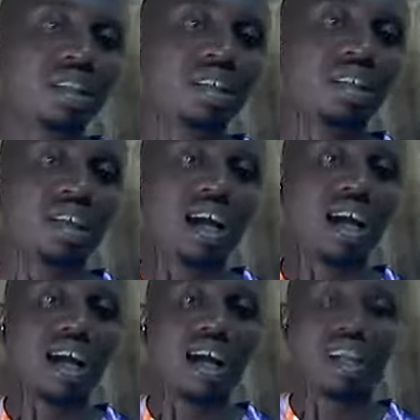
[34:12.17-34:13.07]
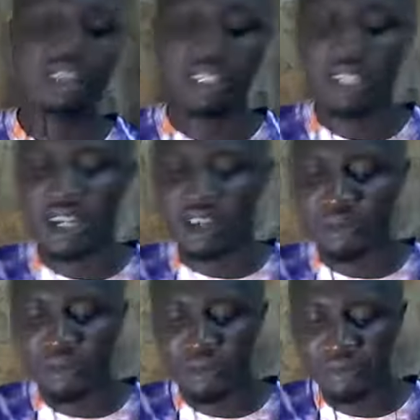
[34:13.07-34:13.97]
I think I
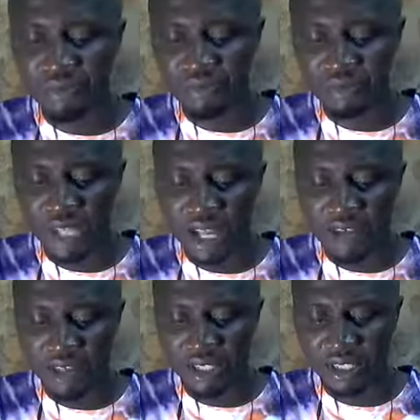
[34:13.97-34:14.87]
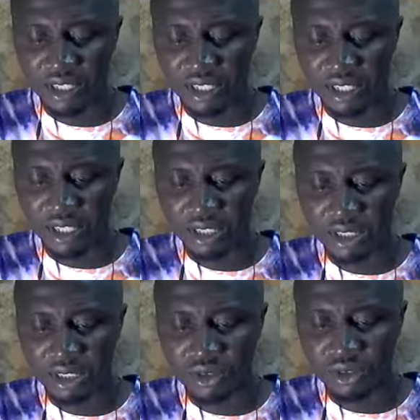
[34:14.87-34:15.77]
don't have any other
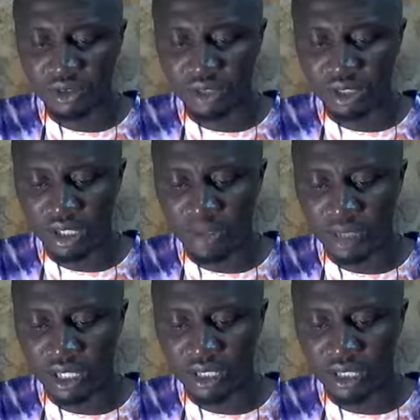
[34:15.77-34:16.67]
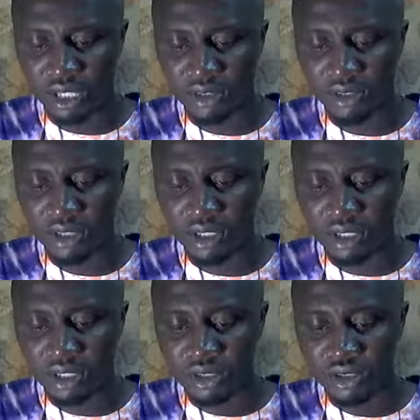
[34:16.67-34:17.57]
thing to talk about now.
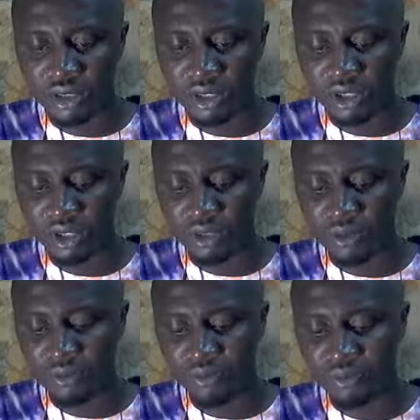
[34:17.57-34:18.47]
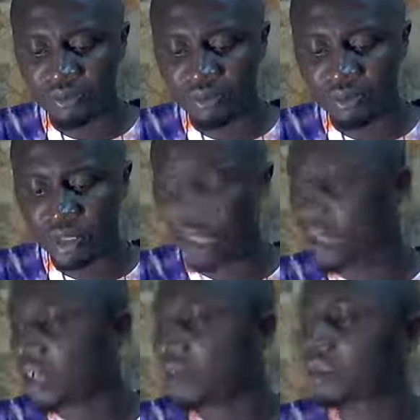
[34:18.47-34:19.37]
So
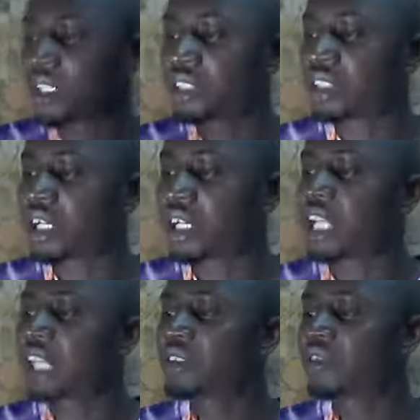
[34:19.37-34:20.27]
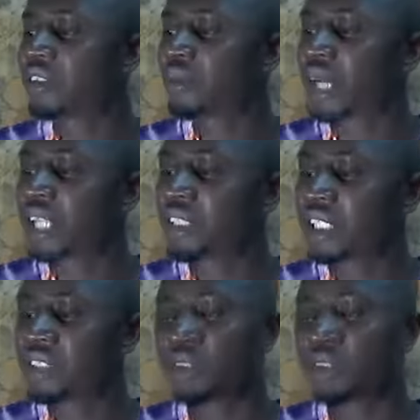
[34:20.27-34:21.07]
this live stream, I intend to be